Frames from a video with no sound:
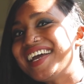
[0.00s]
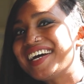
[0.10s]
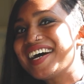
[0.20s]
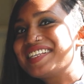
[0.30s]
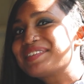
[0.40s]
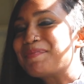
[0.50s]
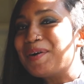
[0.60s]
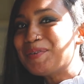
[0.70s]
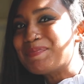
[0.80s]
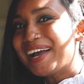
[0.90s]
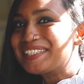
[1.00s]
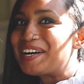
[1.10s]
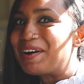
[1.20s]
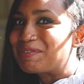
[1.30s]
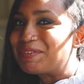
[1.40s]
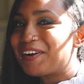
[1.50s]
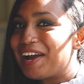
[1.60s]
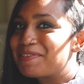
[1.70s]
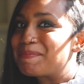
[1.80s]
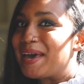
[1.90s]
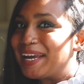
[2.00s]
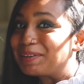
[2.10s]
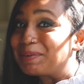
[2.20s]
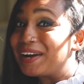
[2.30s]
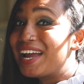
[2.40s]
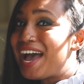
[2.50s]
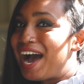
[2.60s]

Hi guys, and welcome back to Hungry Forever Bangalore.